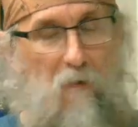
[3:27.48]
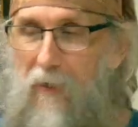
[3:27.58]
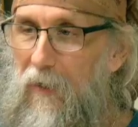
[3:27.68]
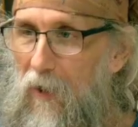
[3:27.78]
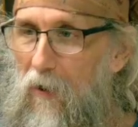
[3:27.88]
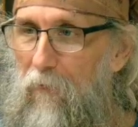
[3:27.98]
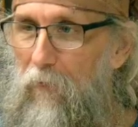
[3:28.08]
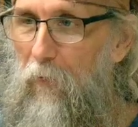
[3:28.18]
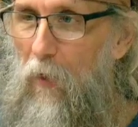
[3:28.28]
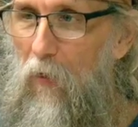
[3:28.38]
he got off
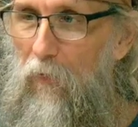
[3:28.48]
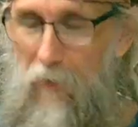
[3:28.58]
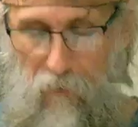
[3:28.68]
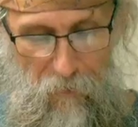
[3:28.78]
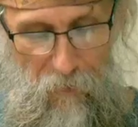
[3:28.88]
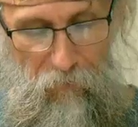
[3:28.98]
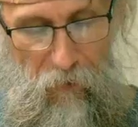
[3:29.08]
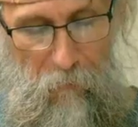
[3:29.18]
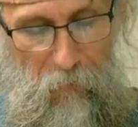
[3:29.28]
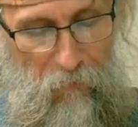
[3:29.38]
the road, and it's
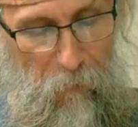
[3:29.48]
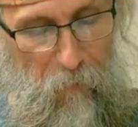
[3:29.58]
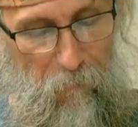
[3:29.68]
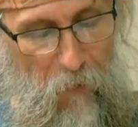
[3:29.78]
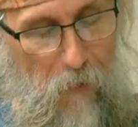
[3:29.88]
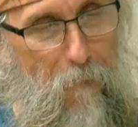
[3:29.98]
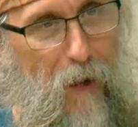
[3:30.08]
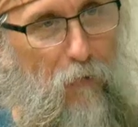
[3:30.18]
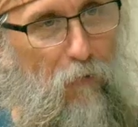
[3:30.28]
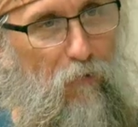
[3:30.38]
going to be something very
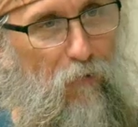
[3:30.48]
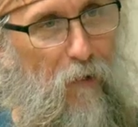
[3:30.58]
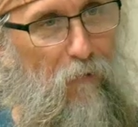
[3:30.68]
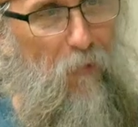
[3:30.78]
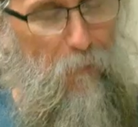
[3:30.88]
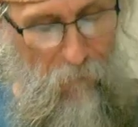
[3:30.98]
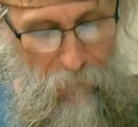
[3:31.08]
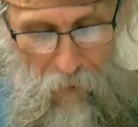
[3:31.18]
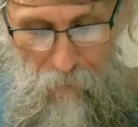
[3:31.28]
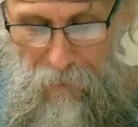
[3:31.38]
minor instead of something
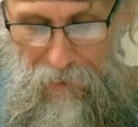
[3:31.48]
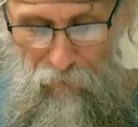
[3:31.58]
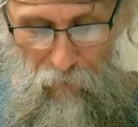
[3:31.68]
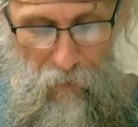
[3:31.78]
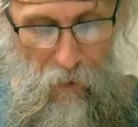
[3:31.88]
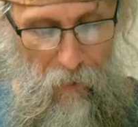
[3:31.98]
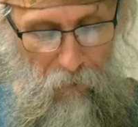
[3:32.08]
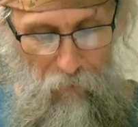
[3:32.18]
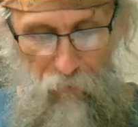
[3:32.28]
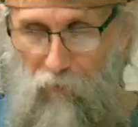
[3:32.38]
very major.
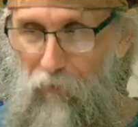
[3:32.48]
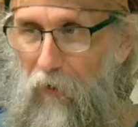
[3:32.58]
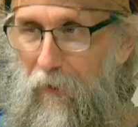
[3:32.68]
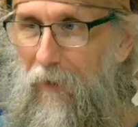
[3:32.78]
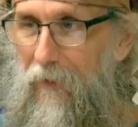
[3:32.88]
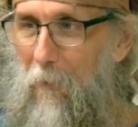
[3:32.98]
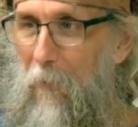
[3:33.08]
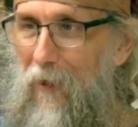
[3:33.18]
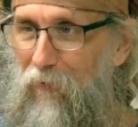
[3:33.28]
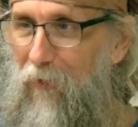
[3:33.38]
So she's looking at the
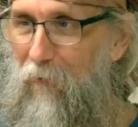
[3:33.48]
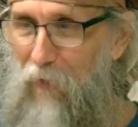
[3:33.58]
positive